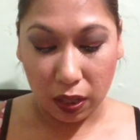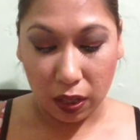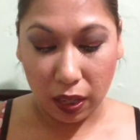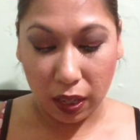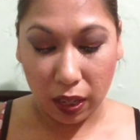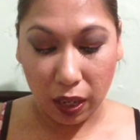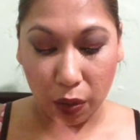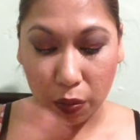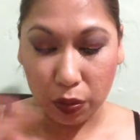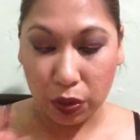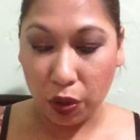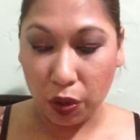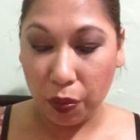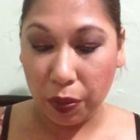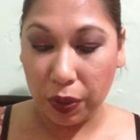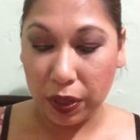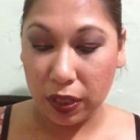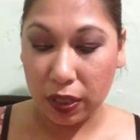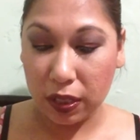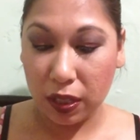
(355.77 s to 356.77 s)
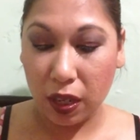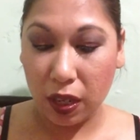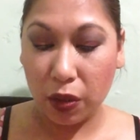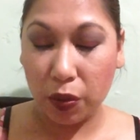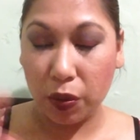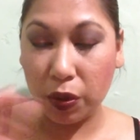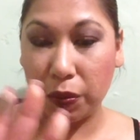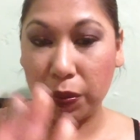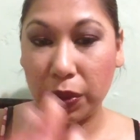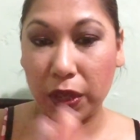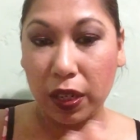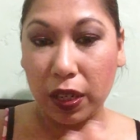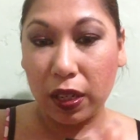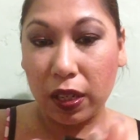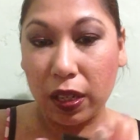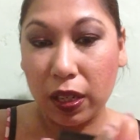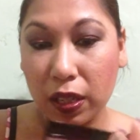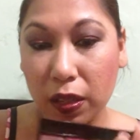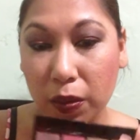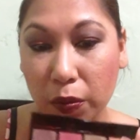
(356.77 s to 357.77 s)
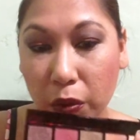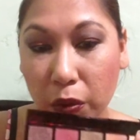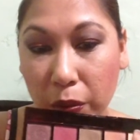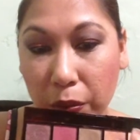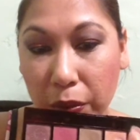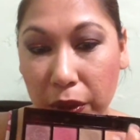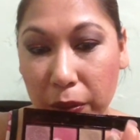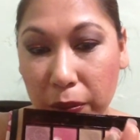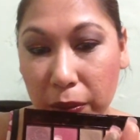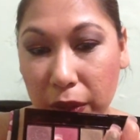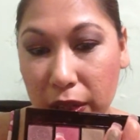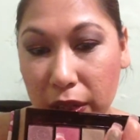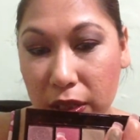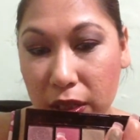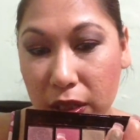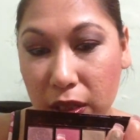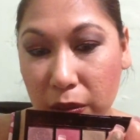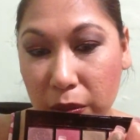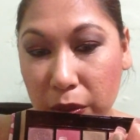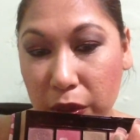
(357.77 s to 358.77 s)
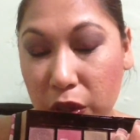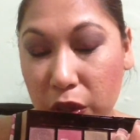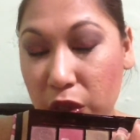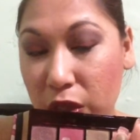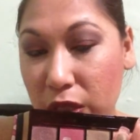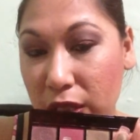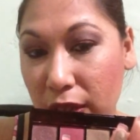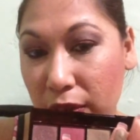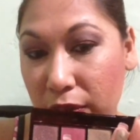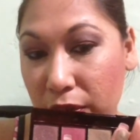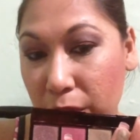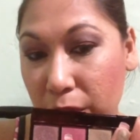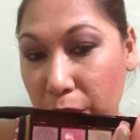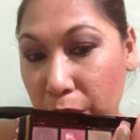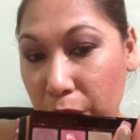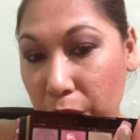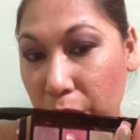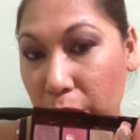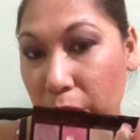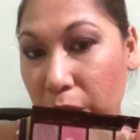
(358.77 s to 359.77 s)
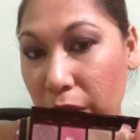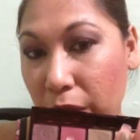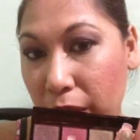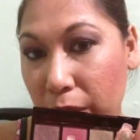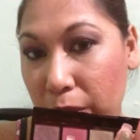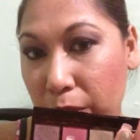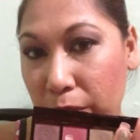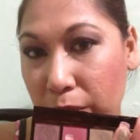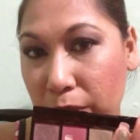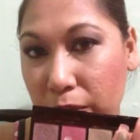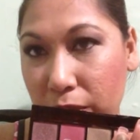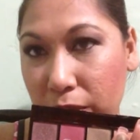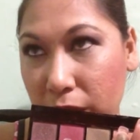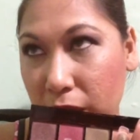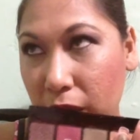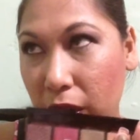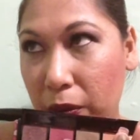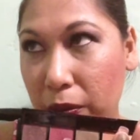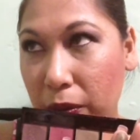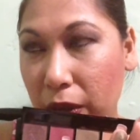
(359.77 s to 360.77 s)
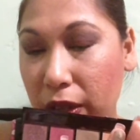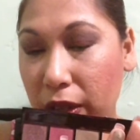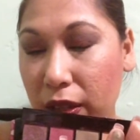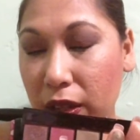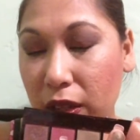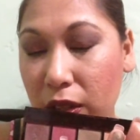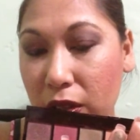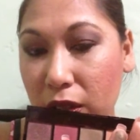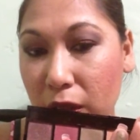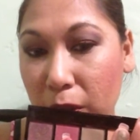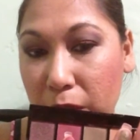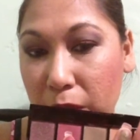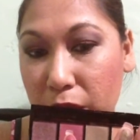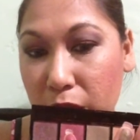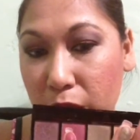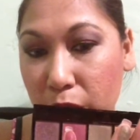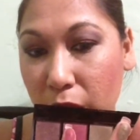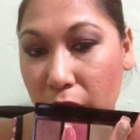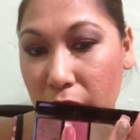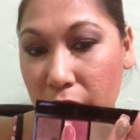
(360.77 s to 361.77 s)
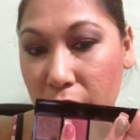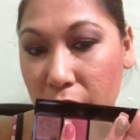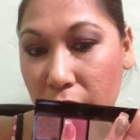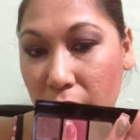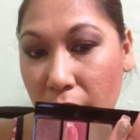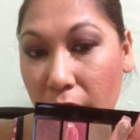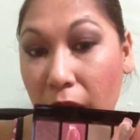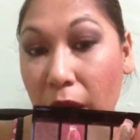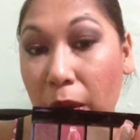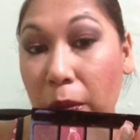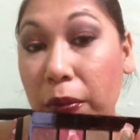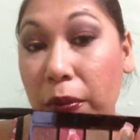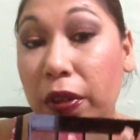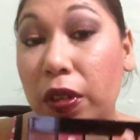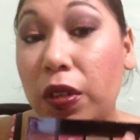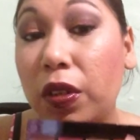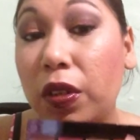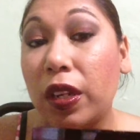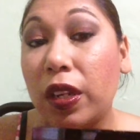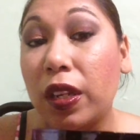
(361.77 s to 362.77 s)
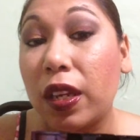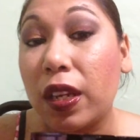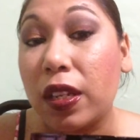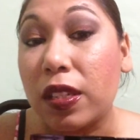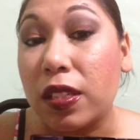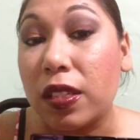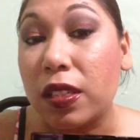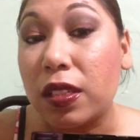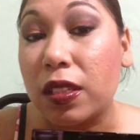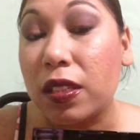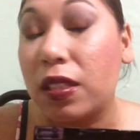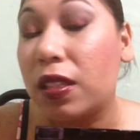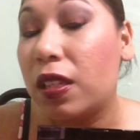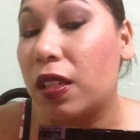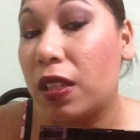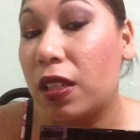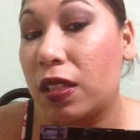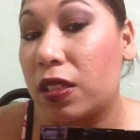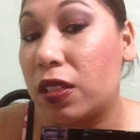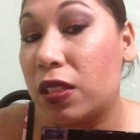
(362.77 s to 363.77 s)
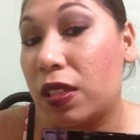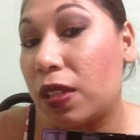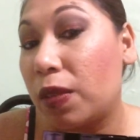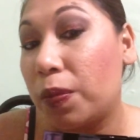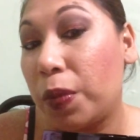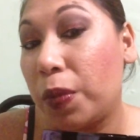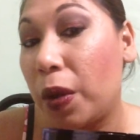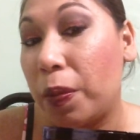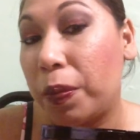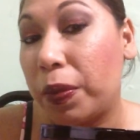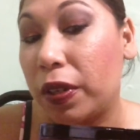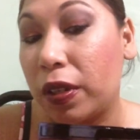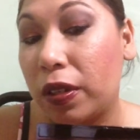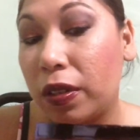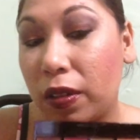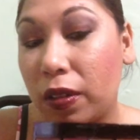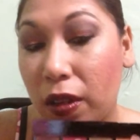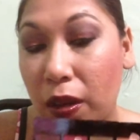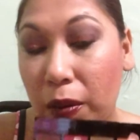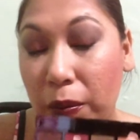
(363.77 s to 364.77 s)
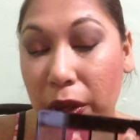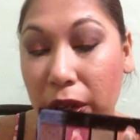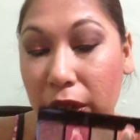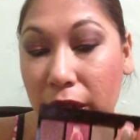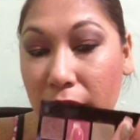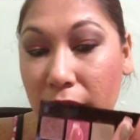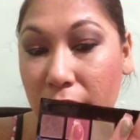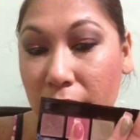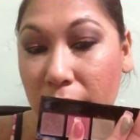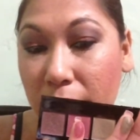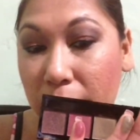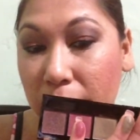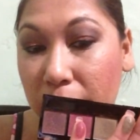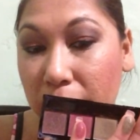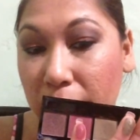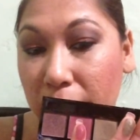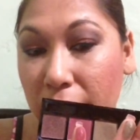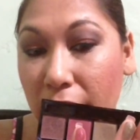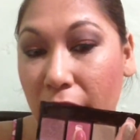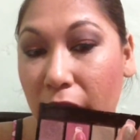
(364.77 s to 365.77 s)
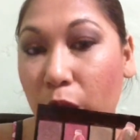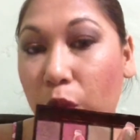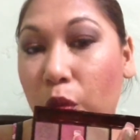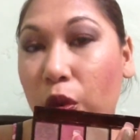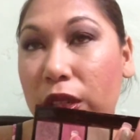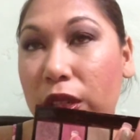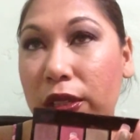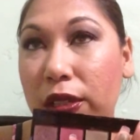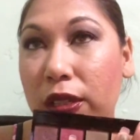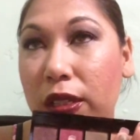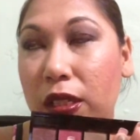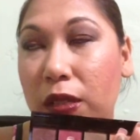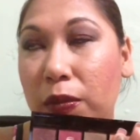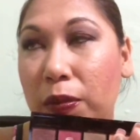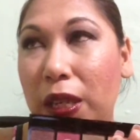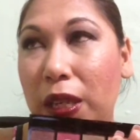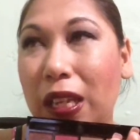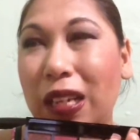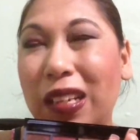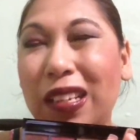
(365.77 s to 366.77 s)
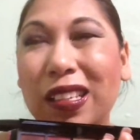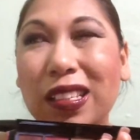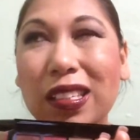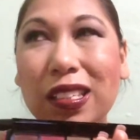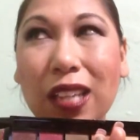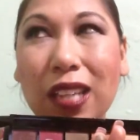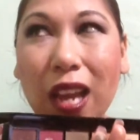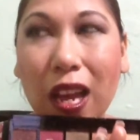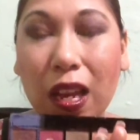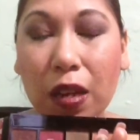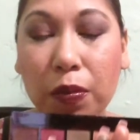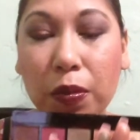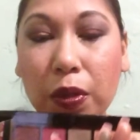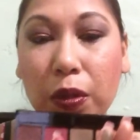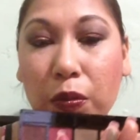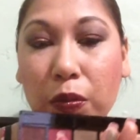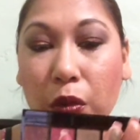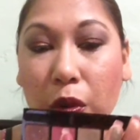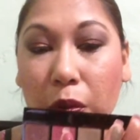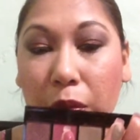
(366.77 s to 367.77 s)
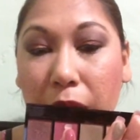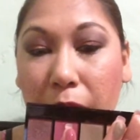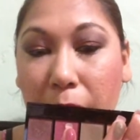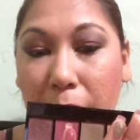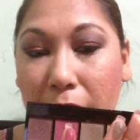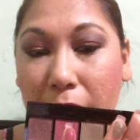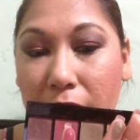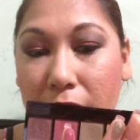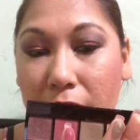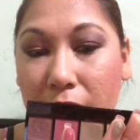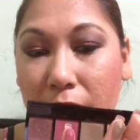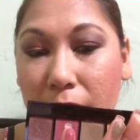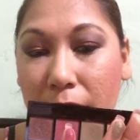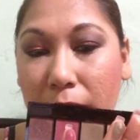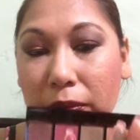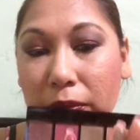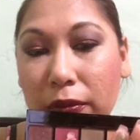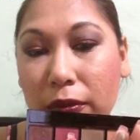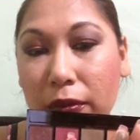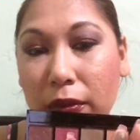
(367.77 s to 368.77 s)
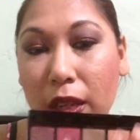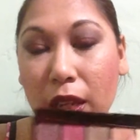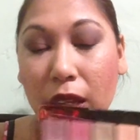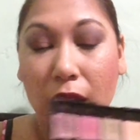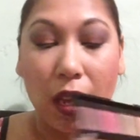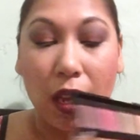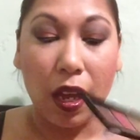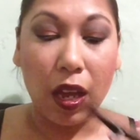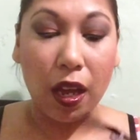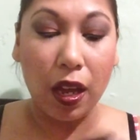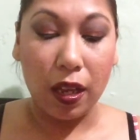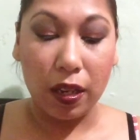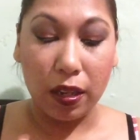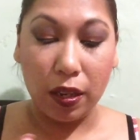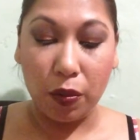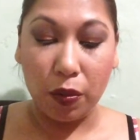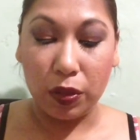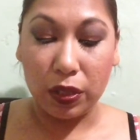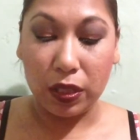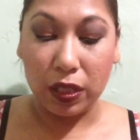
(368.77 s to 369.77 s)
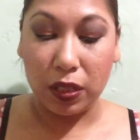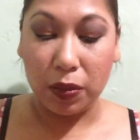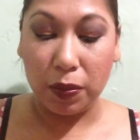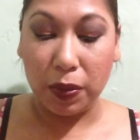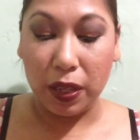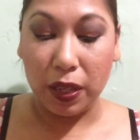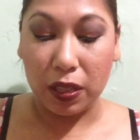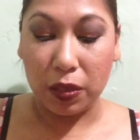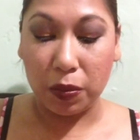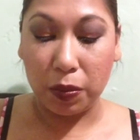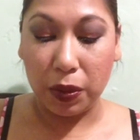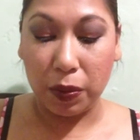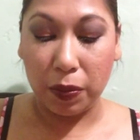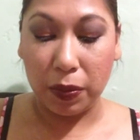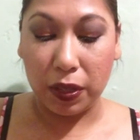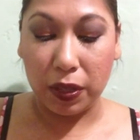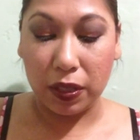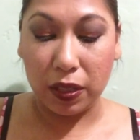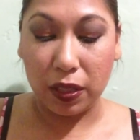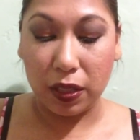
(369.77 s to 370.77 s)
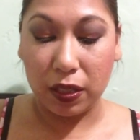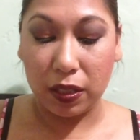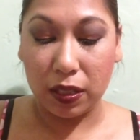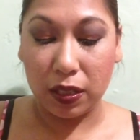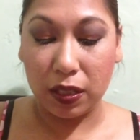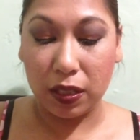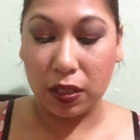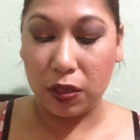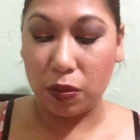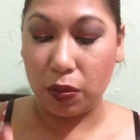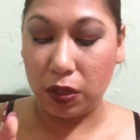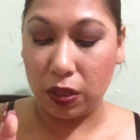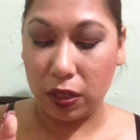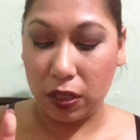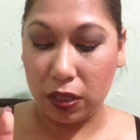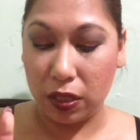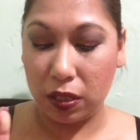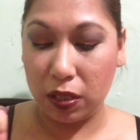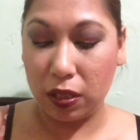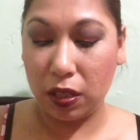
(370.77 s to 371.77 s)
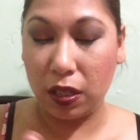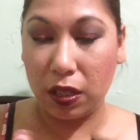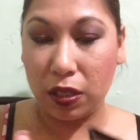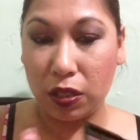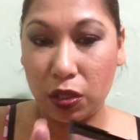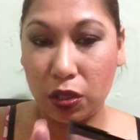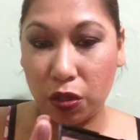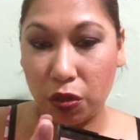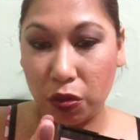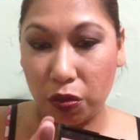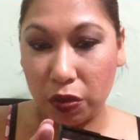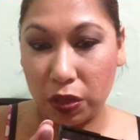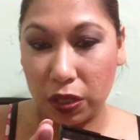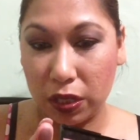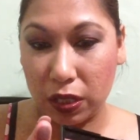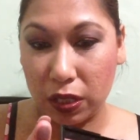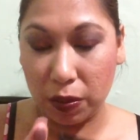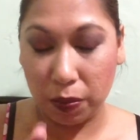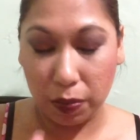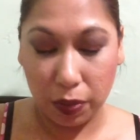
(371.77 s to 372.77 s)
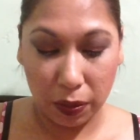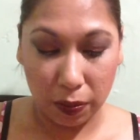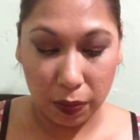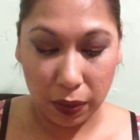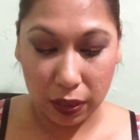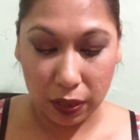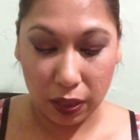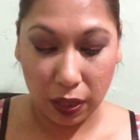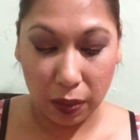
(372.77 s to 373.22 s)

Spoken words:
Then I was hoping this color would have been a little more pigmented, but you just have to, like, I think you double swatch, but you're get it. It's still popping on my lid, but I wanted it to be a tad bit more pigmented, and I want it to be as pigmented as this one. This is crazy pigmented.